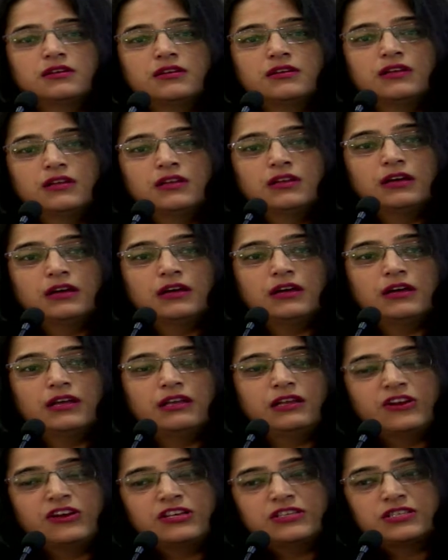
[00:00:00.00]
uh, in a very
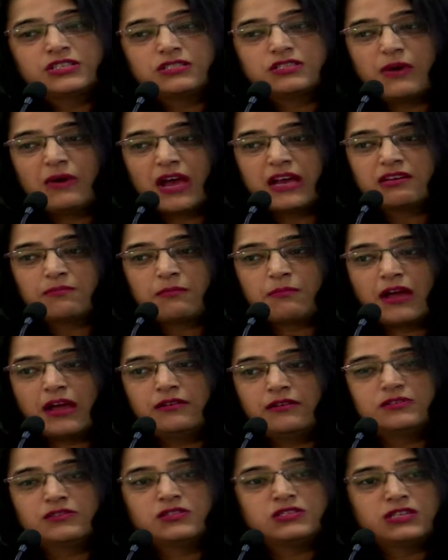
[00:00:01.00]
systematic manner,
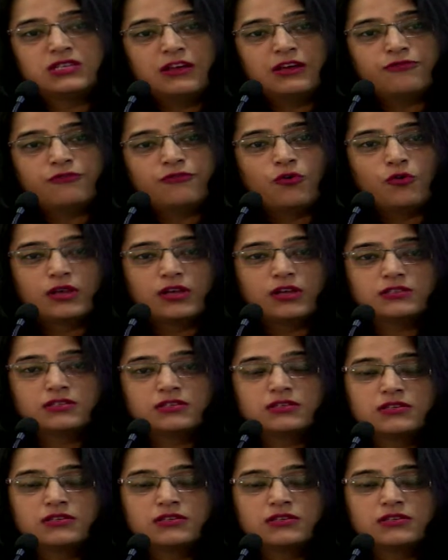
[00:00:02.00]
stay focused,